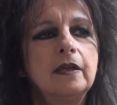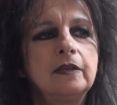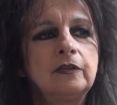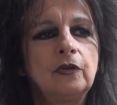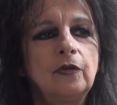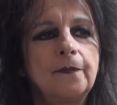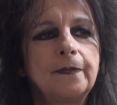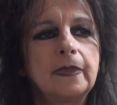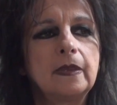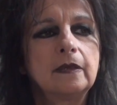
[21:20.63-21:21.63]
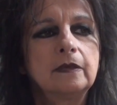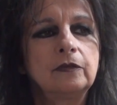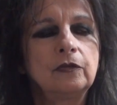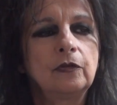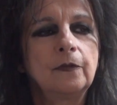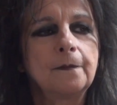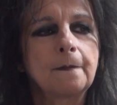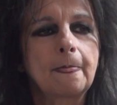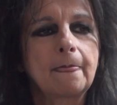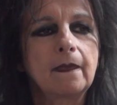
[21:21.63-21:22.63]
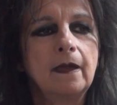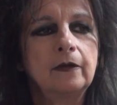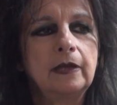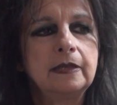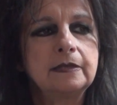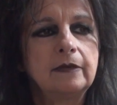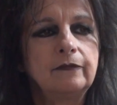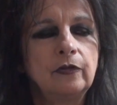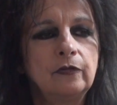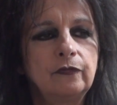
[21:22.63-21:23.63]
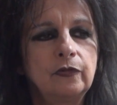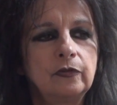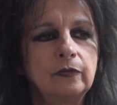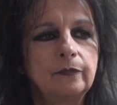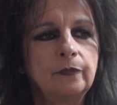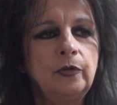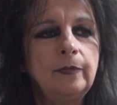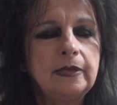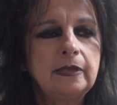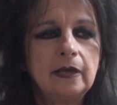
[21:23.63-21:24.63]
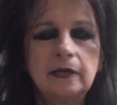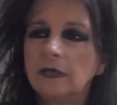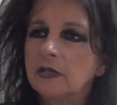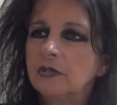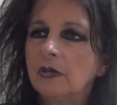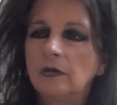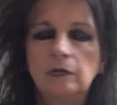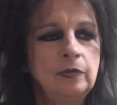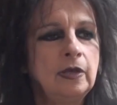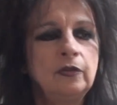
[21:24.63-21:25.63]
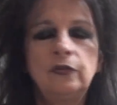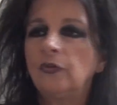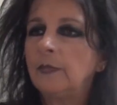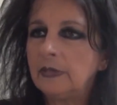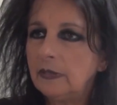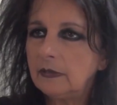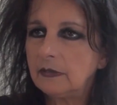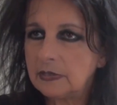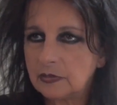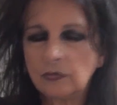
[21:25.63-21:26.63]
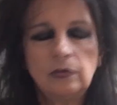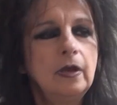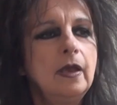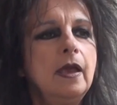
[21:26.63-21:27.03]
How can I say, for women in architecture, we are not so many, it's true.